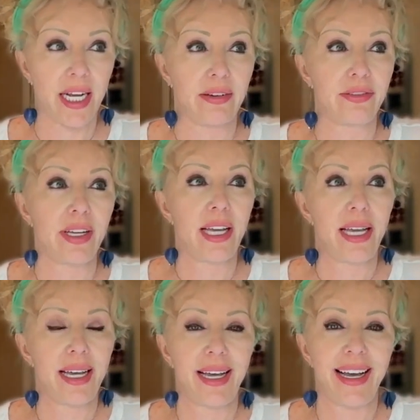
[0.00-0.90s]
I've
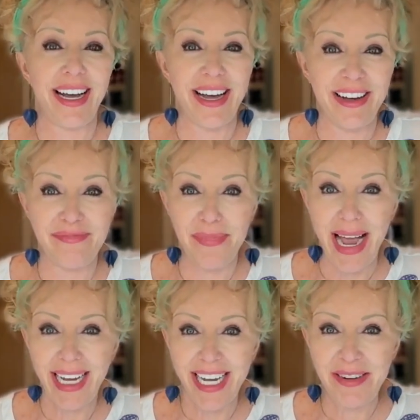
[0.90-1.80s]

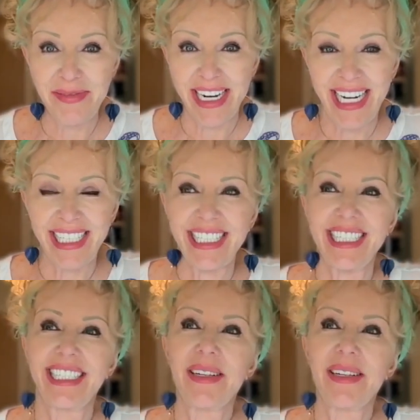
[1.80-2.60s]
backcombed it.